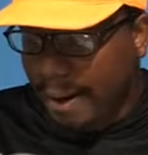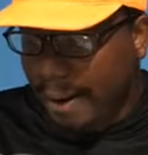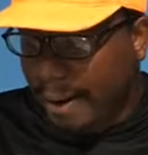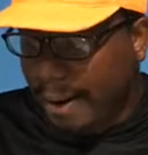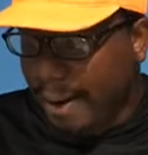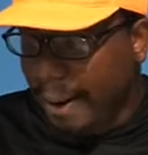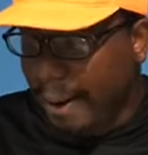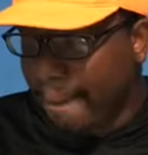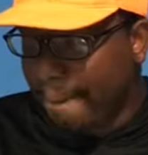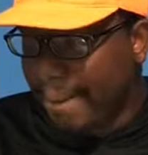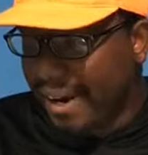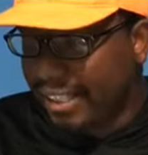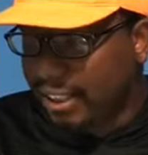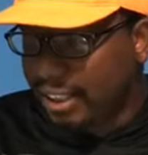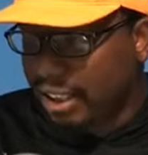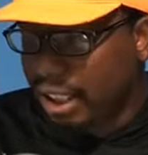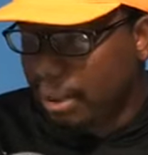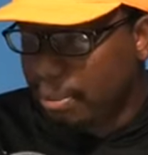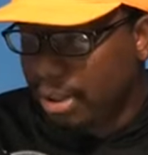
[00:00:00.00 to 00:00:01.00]

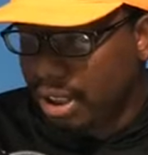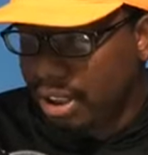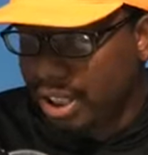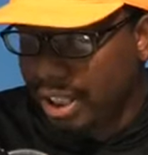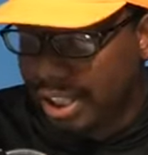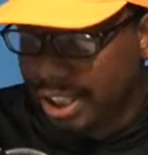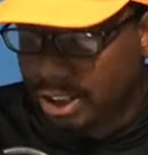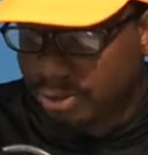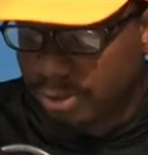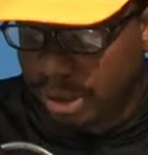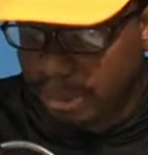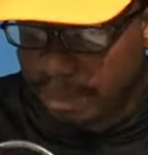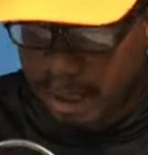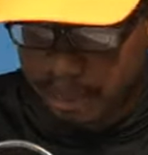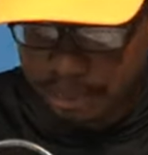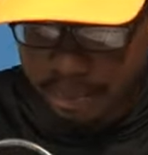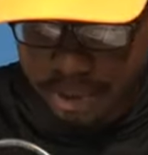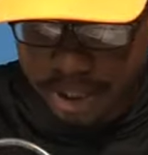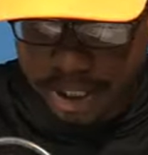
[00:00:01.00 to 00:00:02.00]
Basically because when
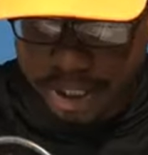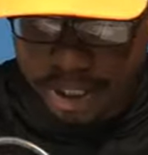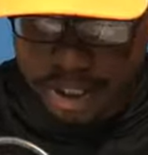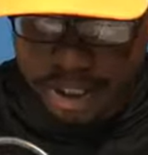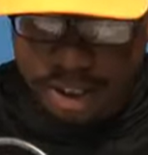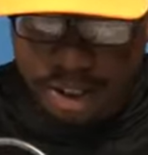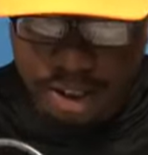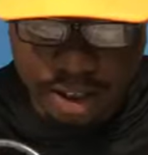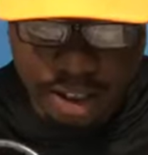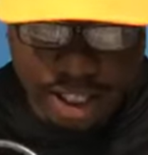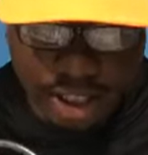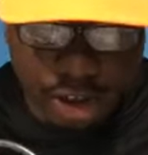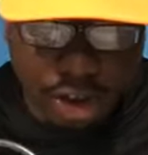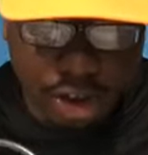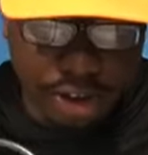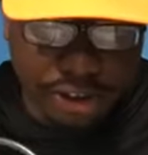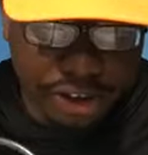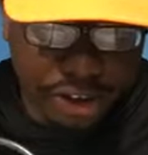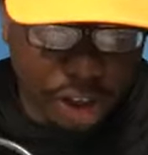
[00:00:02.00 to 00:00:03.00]
people hear Lake
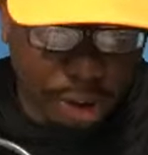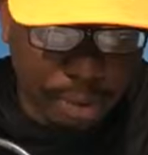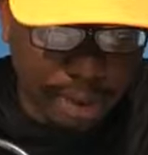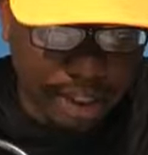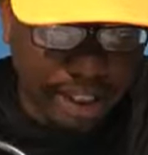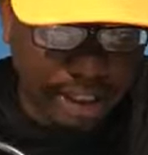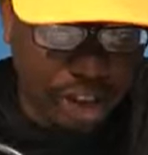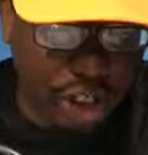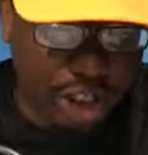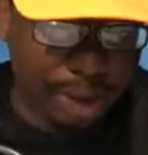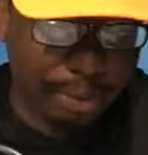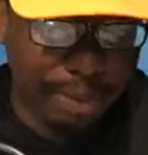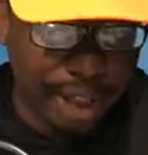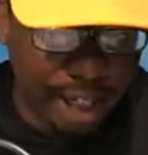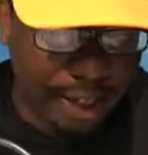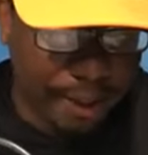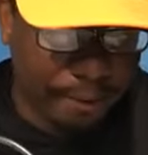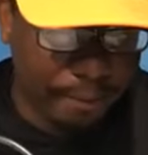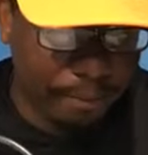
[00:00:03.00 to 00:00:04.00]
Okeechobee, they talk
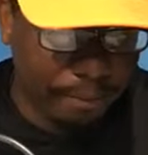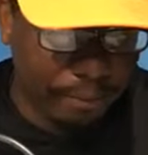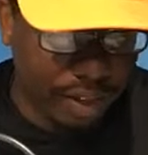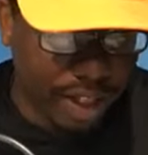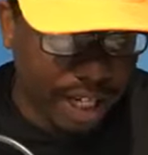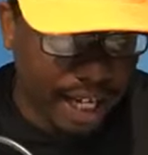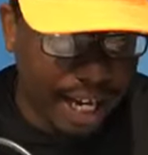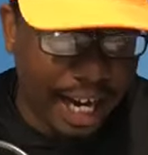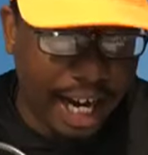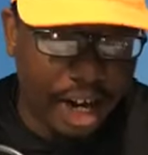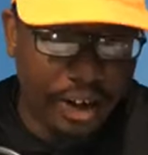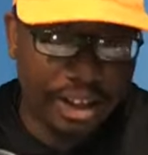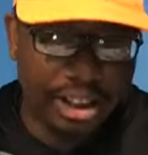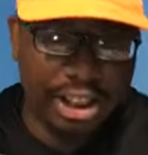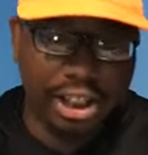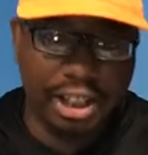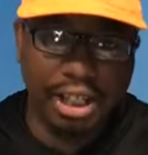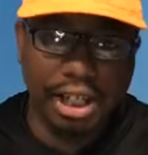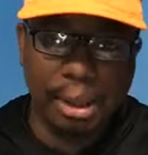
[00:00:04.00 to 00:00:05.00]
about how
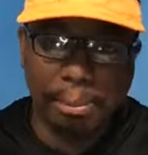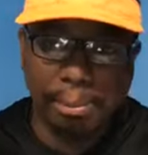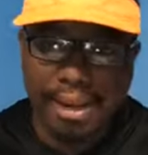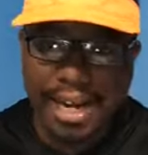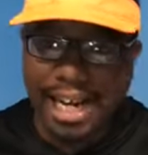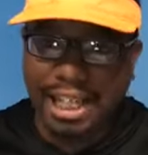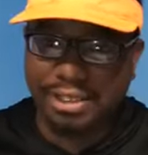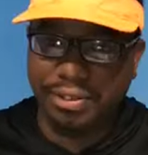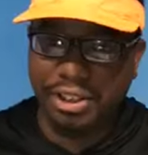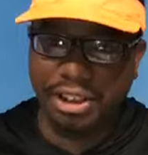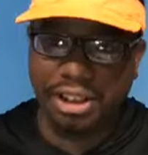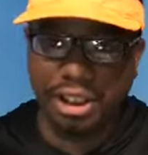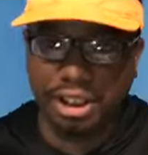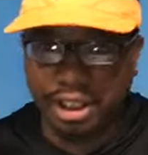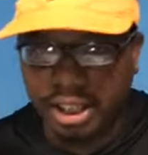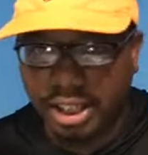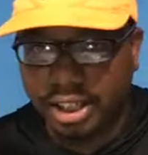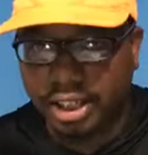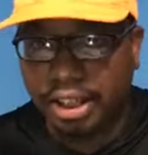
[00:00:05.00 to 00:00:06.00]
it's a good bass
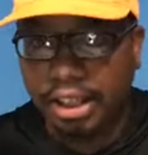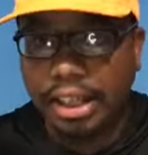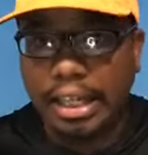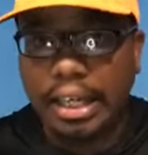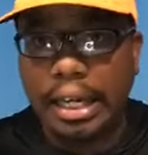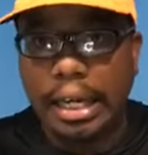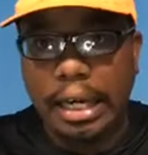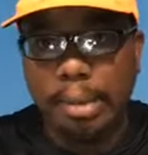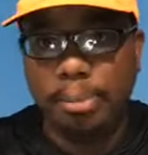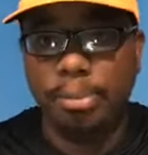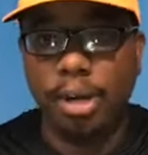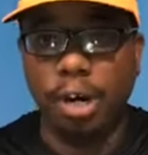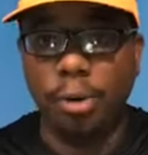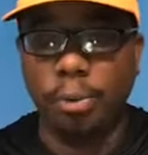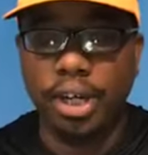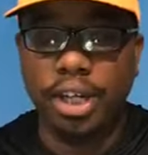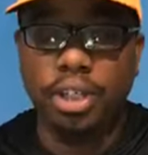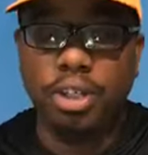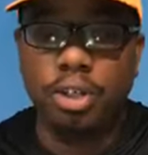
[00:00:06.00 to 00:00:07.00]
fishing lake. But
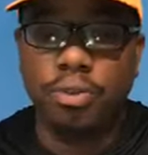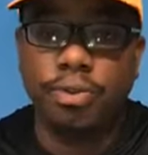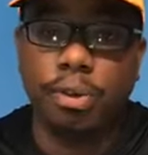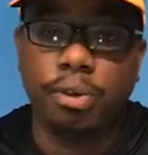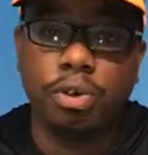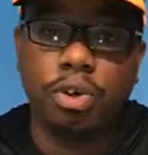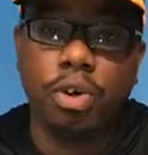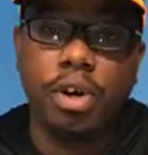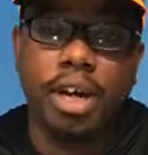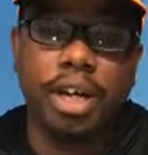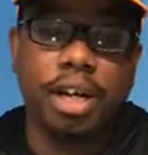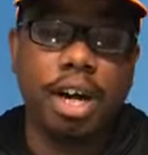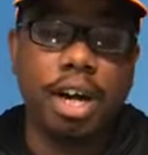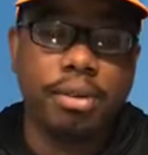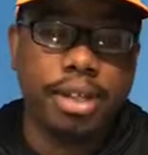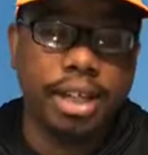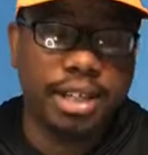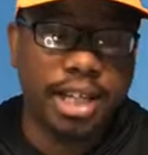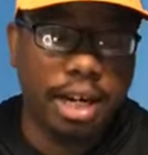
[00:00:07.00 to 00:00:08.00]
we knew from growing
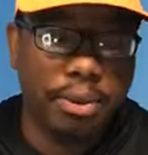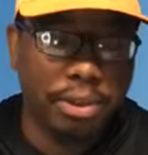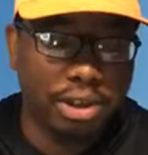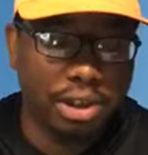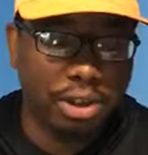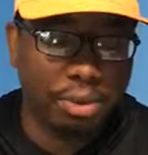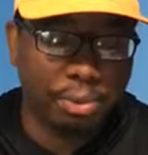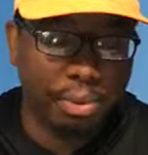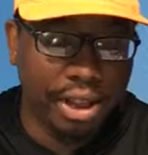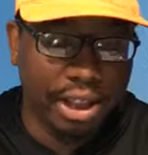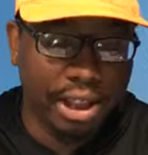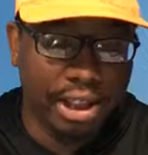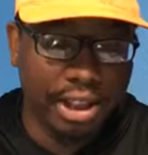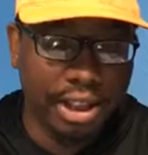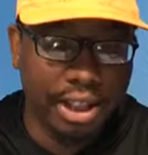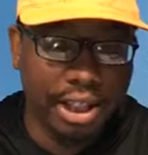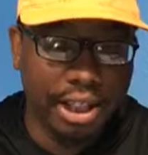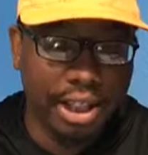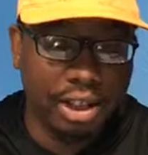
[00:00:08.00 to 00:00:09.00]
up that there was some really
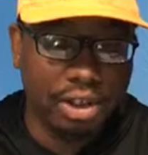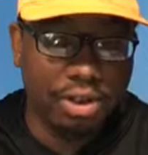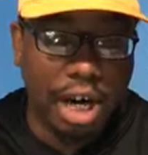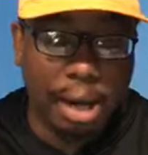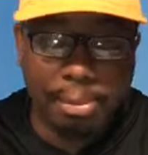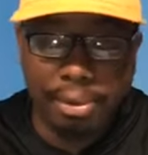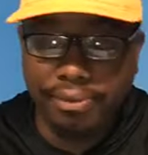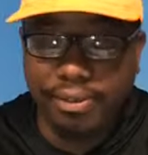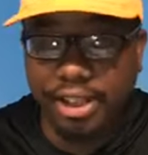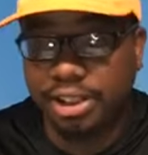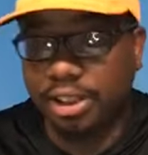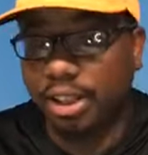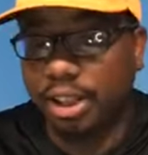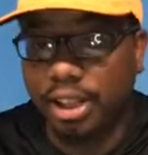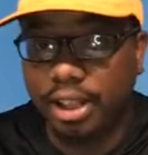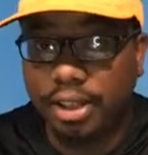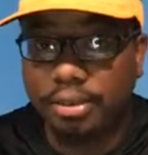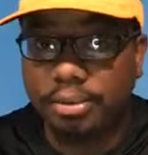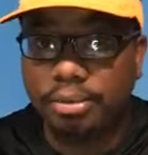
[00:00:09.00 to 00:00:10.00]
good crappie fishing
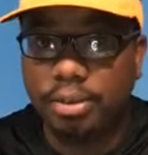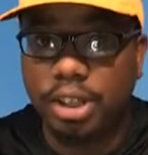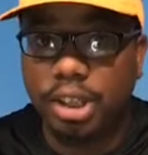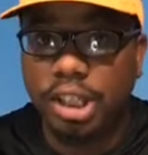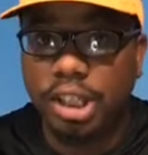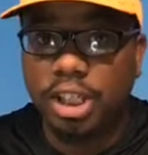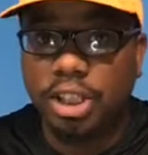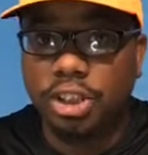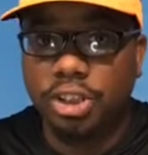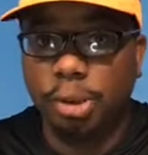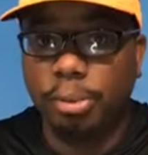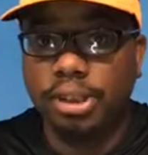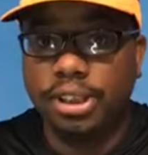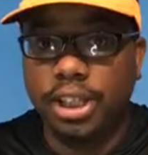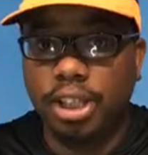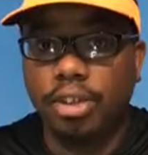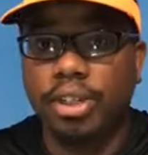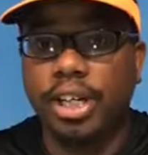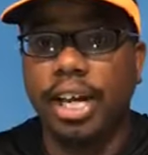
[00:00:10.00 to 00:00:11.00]
here. So we
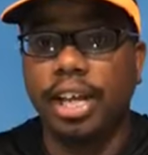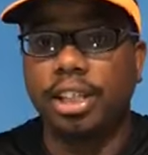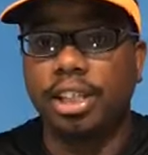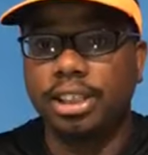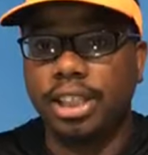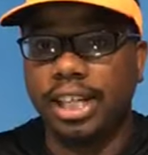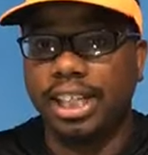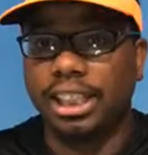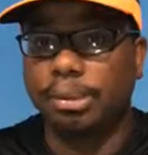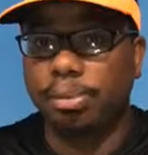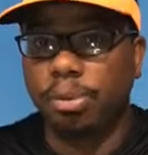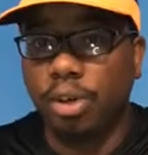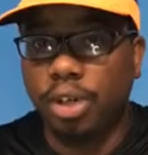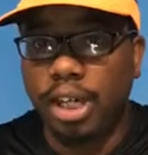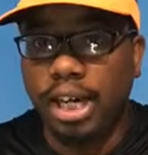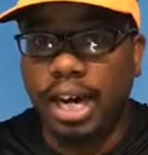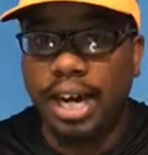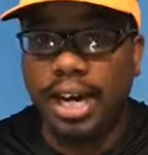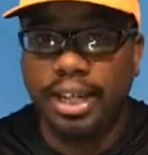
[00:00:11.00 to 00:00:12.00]
said, okay, let's
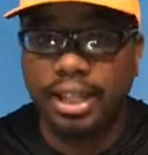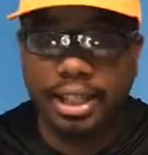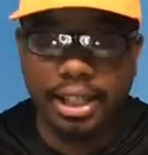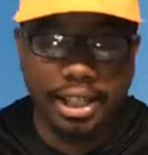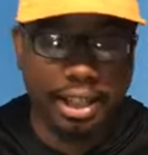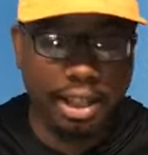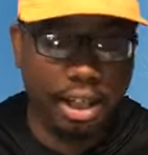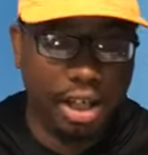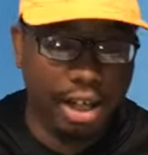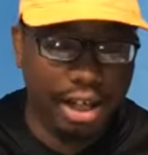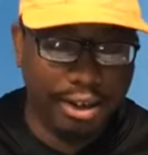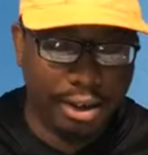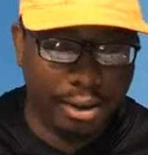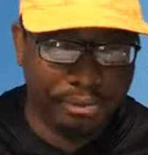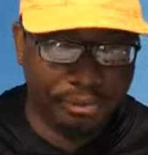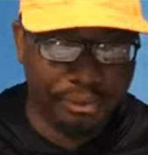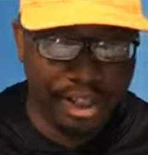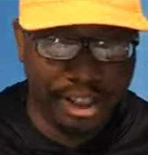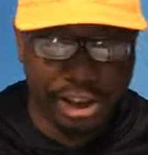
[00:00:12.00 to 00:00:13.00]
explore the idea
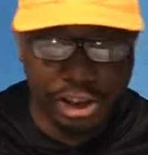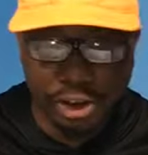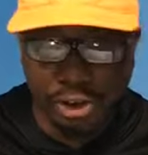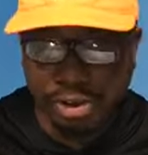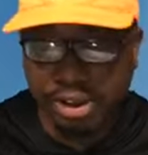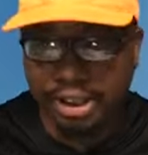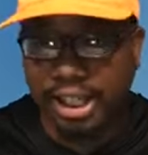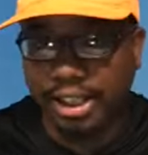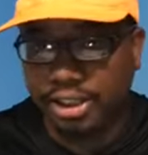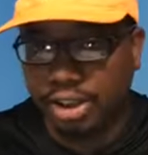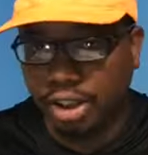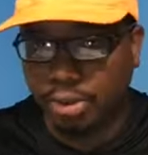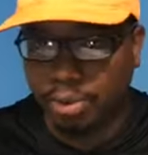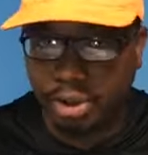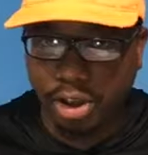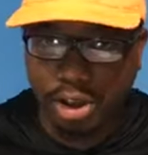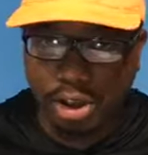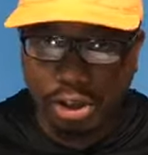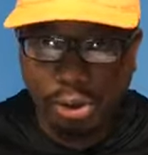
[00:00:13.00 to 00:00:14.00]
of introducing that to the
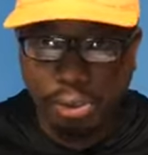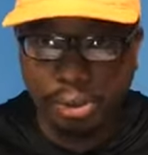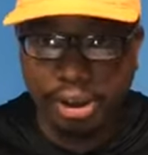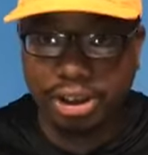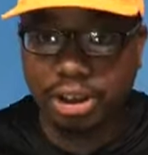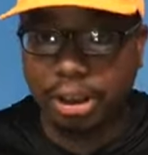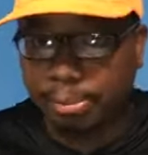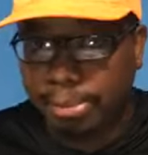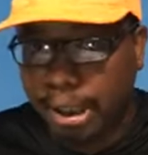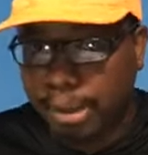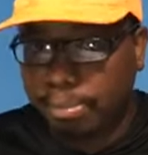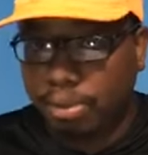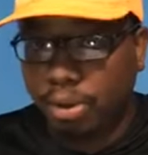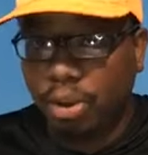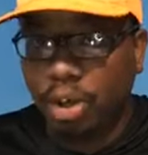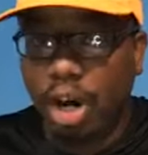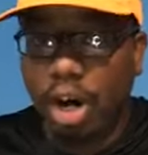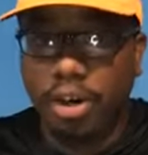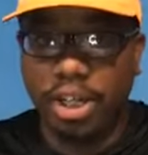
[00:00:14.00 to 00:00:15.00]
world, which some
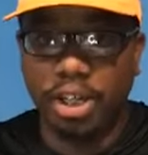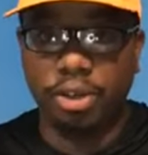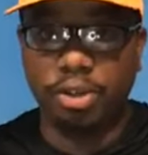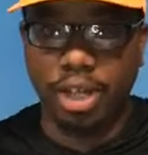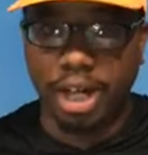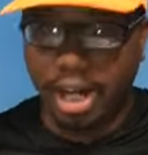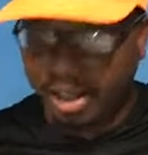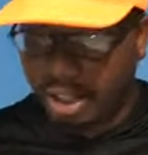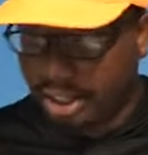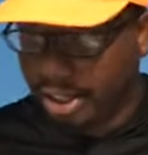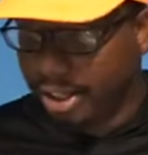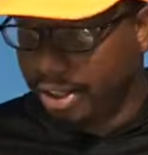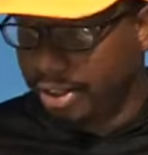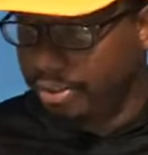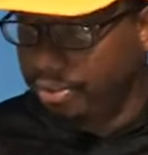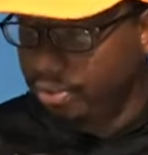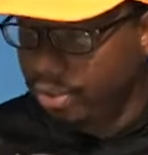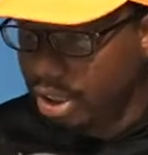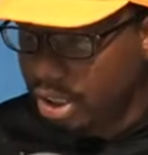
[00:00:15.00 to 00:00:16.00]
people already knew down here.